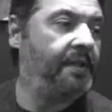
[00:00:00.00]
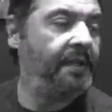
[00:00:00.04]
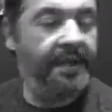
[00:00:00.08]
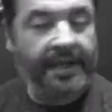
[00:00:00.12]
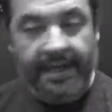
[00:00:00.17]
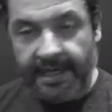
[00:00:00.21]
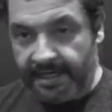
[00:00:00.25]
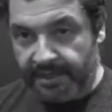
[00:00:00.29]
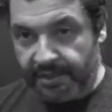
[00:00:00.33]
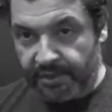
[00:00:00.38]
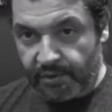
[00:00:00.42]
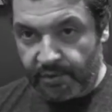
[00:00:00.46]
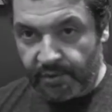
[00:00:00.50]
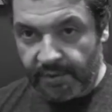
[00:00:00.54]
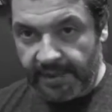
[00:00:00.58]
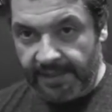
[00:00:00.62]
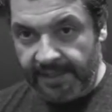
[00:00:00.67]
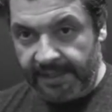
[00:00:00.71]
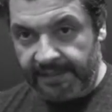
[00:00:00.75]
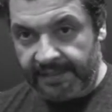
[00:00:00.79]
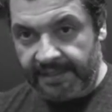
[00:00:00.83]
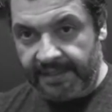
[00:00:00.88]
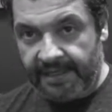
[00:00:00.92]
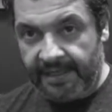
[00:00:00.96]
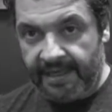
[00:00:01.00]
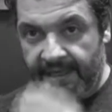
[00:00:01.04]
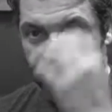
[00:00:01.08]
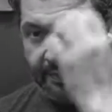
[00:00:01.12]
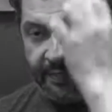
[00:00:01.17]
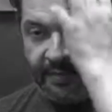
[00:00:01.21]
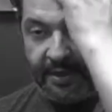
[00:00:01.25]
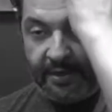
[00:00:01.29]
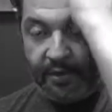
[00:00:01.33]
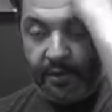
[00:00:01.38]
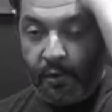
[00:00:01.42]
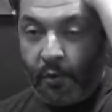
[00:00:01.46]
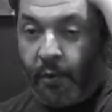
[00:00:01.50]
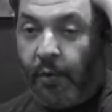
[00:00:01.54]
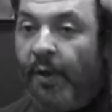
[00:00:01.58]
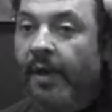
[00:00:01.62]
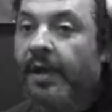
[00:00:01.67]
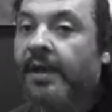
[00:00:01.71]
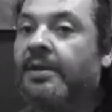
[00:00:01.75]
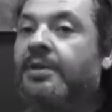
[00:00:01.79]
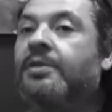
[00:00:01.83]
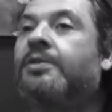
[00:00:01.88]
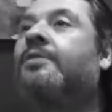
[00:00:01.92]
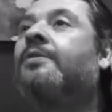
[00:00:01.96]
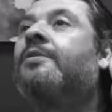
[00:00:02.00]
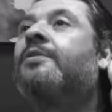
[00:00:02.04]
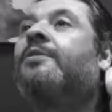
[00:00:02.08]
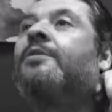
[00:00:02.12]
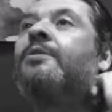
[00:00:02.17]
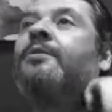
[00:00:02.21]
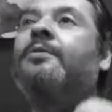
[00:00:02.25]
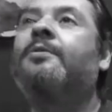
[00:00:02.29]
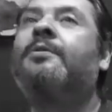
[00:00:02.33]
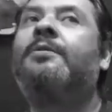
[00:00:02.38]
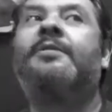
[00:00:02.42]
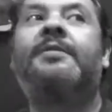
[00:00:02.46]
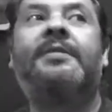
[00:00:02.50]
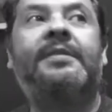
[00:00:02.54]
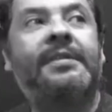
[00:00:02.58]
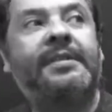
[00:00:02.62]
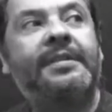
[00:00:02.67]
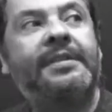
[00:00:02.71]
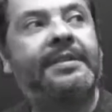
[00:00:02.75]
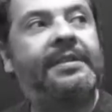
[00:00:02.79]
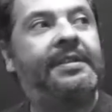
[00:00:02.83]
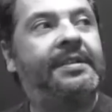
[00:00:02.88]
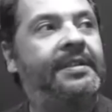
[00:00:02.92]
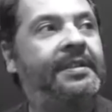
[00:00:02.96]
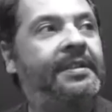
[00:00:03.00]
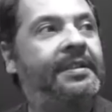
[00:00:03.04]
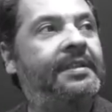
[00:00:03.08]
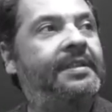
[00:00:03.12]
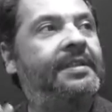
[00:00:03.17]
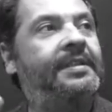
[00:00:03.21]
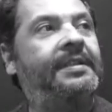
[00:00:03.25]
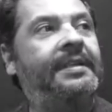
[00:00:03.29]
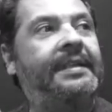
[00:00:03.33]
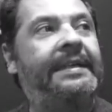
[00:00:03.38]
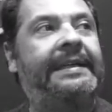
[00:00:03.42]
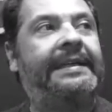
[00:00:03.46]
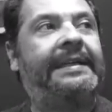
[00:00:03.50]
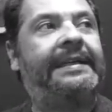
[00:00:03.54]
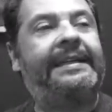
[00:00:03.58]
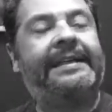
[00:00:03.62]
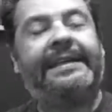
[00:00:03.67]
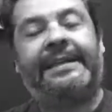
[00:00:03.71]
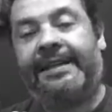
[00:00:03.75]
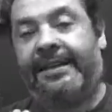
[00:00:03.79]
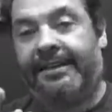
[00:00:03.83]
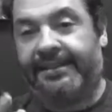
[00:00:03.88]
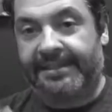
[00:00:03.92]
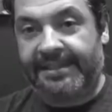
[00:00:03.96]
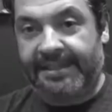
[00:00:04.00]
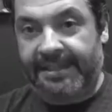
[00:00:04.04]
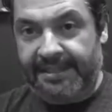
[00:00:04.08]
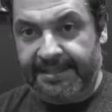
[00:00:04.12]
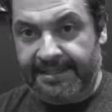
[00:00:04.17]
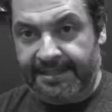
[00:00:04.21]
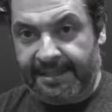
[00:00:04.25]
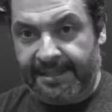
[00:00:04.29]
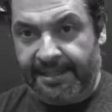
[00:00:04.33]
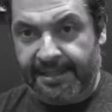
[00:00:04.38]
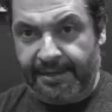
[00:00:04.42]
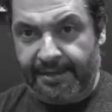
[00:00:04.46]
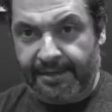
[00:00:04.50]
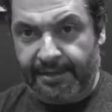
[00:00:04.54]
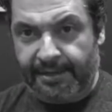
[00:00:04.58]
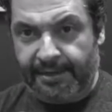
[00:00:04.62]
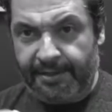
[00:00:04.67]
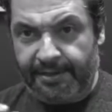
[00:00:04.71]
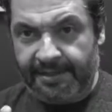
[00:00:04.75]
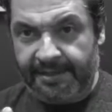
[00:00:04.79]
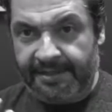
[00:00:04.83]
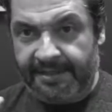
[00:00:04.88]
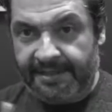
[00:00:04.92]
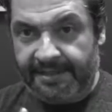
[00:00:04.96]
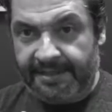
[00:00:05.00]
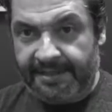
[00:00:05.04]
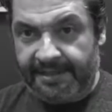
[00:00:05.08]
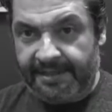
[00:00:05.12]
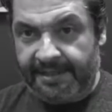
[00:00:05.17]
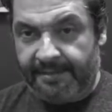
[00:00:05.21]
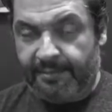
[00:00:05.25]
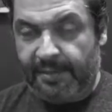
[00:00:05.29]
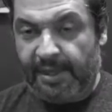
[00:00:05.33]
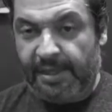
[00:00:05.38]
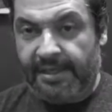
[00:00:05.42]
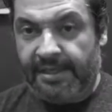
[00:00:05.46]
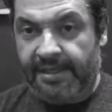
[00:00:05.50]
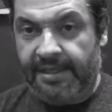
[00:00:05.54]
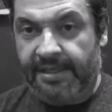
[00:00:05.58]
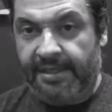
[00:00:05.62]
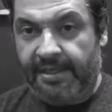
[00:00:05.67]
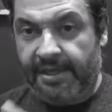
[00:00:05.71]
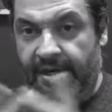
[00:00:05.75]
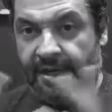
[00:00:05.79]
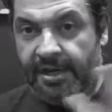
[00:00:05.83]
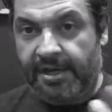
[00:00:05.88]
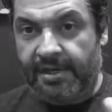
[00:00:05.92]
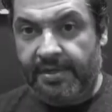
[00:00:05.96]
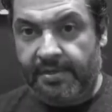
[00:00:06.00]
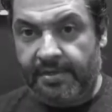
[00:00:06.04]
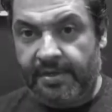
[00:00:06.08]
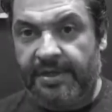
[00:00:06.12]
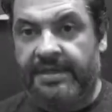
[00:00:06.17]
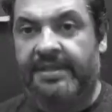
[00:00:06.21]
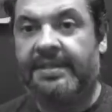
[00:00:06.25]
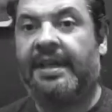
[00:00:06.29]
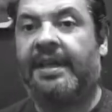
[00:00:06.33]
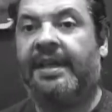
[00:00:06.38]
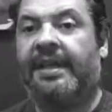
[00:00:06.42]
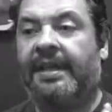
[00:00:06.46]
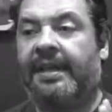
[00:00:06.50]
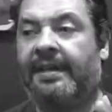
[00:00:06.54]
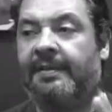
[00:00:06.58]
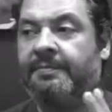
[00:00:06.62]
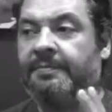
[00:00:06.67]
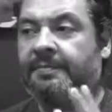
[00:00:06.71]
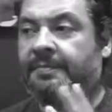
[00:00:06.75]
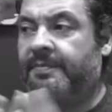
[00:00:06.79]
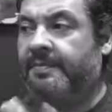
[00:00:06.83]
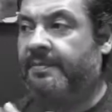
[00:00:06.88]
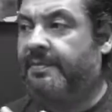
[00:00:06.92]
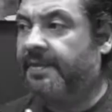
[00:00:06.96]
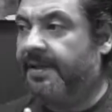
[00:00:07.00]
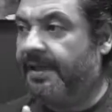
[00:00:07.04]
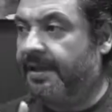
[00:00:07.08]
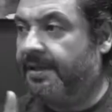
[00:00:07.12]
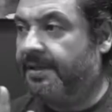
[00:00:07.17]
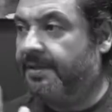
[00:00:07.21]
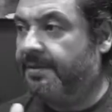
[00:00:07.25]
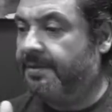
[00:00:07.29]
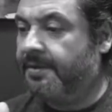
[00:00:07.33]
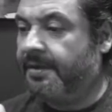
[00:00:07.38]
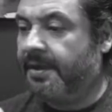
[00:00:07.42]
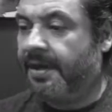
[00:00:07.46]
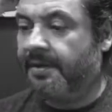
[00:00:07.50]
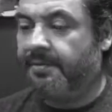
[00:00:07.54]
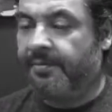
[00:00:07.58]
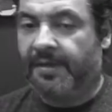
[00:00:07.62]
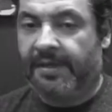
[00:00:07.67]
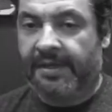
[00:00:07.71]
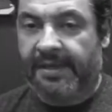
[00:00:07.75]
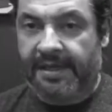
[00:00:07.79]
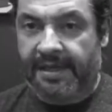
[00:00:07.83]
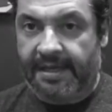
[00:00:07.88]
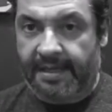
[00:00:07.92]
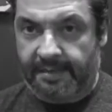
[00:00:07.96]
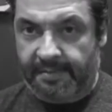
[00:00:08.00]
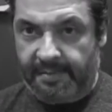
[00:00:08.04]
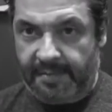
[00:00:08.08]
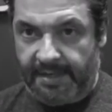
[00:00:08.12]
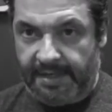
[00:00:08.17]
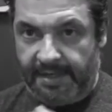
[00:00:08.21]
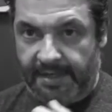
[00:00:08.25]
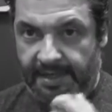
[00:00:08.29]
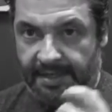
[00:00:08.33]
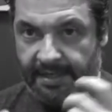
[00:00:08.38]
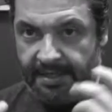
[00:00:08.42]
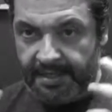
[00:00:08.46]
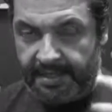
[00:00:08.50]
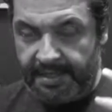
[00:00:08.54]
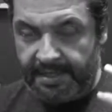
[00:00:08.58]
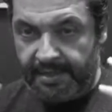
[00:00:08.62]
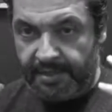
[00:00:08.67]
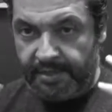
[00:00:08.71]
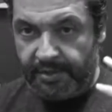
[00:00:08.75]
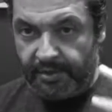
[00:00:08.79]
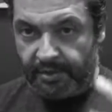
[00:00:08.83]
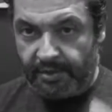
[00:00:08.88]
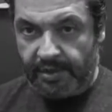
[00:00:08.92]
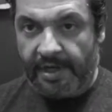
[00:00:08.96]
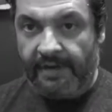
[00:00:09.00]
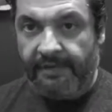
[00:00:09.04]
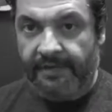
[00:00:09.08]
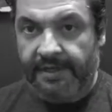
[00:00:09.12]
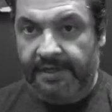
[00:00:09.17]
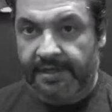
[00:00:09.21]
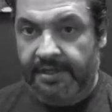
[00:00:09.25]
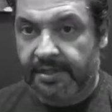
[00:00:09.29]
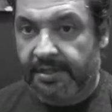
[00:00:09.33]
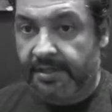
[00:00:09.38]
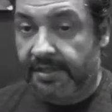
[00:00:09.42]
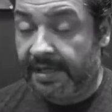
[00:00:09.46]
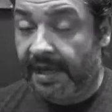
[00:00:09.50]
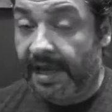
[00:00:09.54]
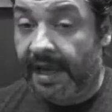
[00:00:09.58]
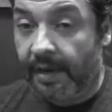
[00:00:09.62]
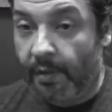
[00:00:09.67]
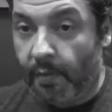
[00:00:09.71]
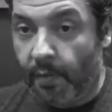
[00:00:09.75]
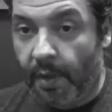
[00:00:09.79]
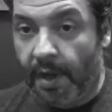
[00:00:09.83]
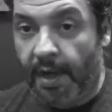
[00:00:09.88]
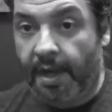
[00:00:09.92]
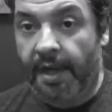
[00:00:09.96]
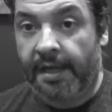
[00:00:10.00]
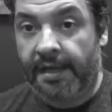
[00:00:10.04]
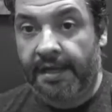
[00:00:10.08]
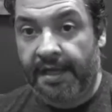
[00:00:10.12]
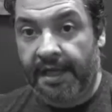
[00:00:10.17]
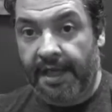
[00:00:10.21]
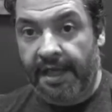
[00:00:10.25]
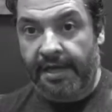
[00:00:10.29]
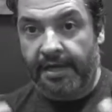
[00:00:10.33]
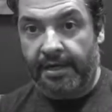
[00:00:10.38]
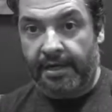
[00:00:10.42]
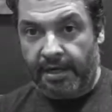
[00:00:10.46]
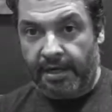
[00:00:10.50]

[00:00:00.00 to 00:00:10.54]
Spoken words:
That's right. I'll be going to, I'll tease it here. Among other countries, God willing, I'd be traveling to Taiwan and